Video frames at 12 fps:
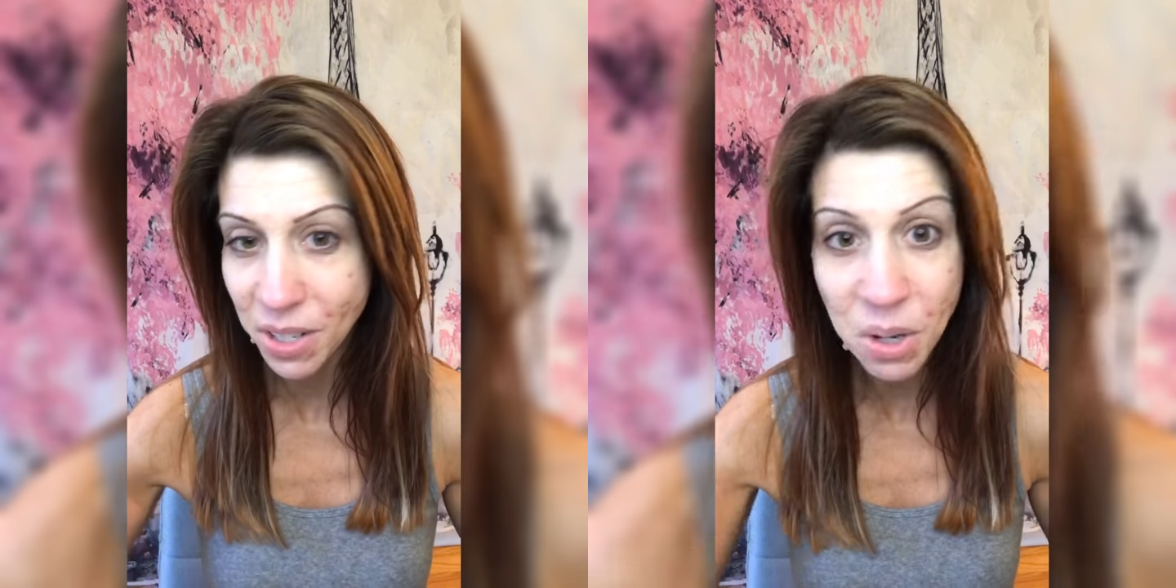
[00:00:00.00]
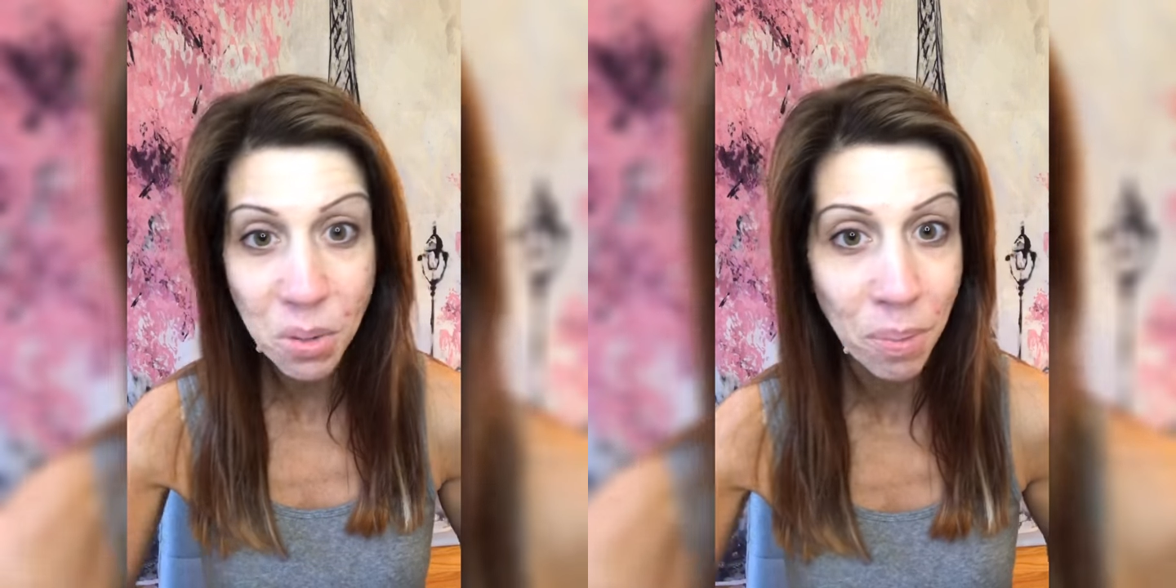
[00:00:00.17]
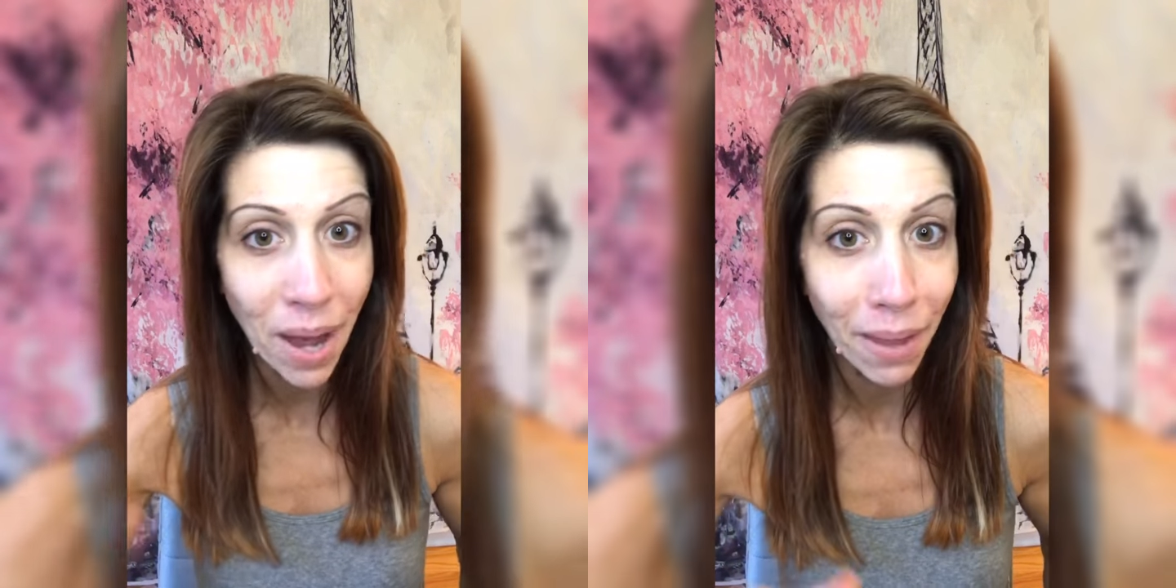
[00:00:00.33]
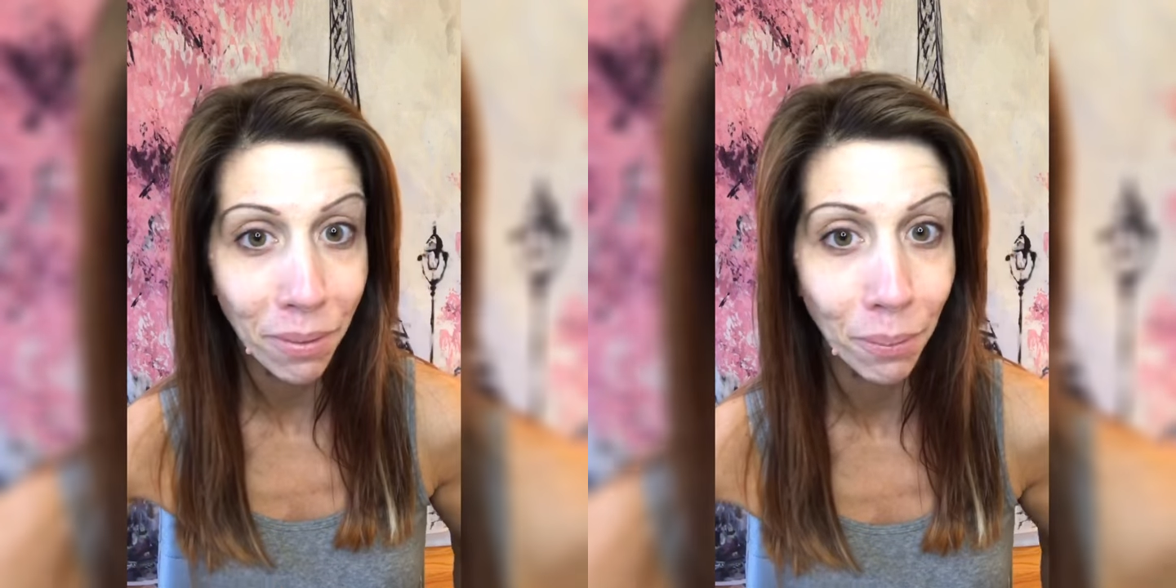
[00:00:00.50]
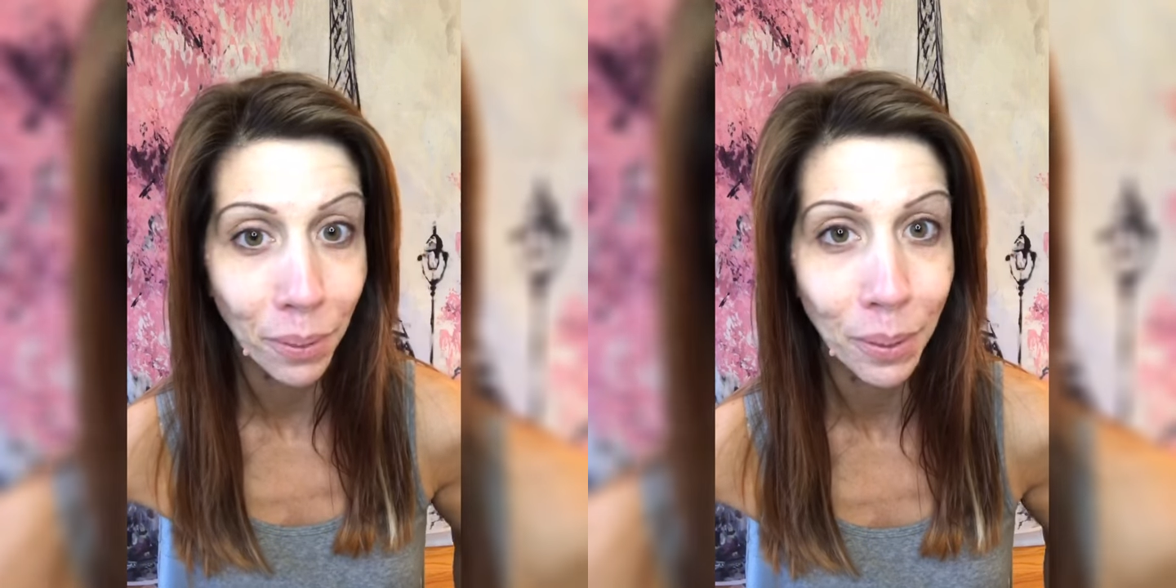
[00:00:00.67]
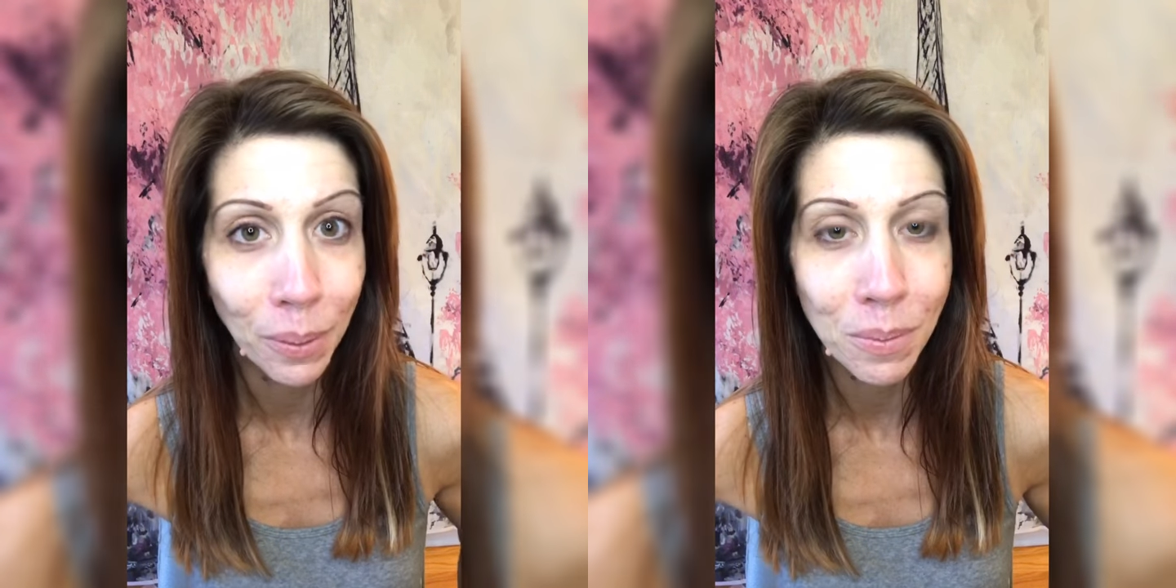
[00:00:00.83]
New
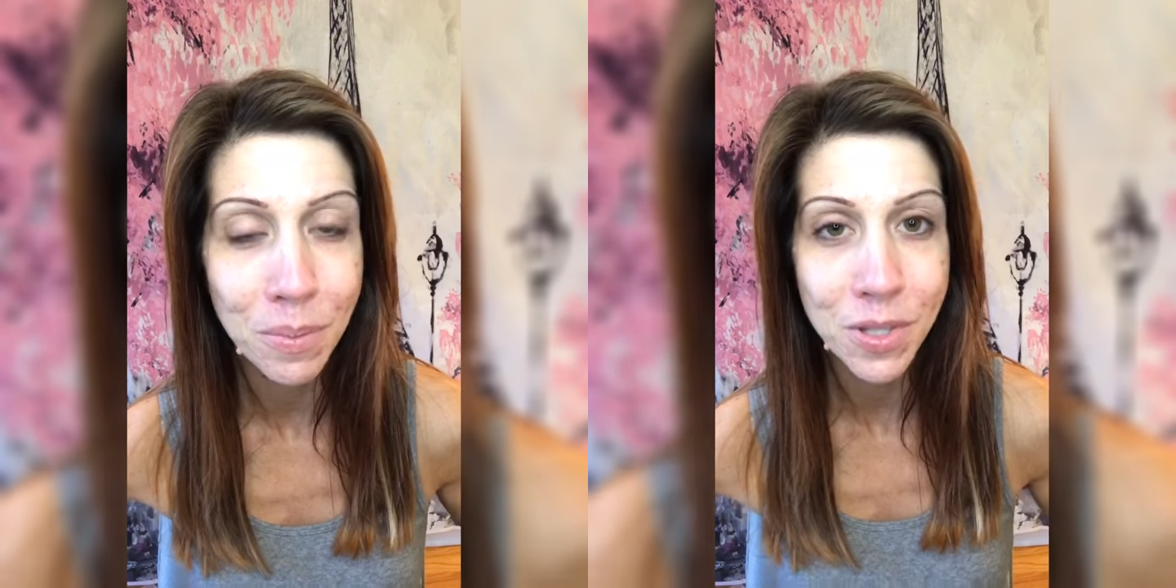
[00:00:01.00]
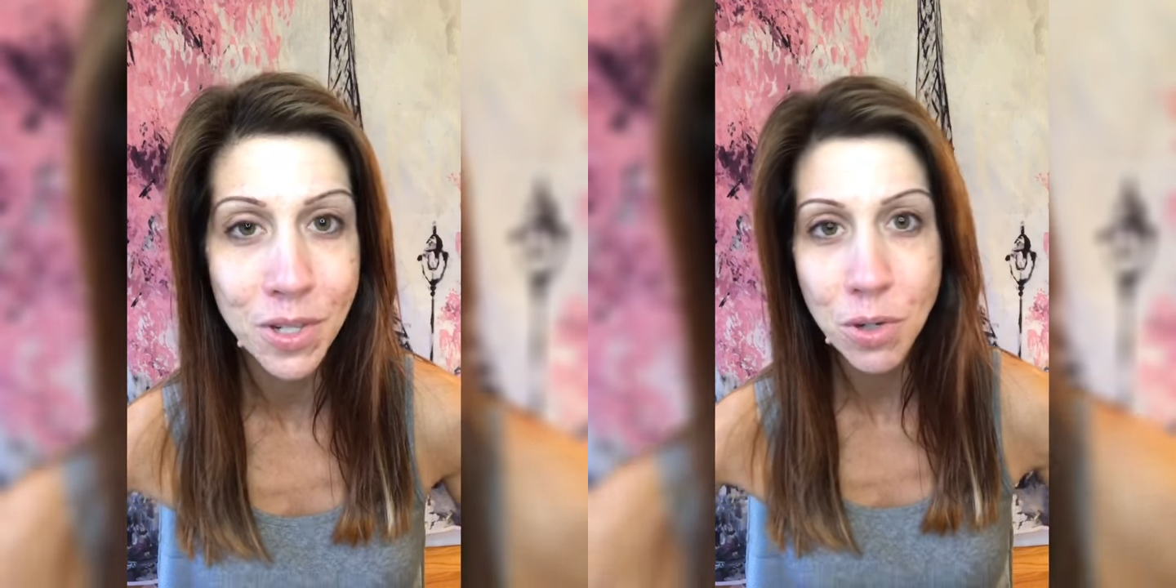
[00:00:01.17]
bathrooms,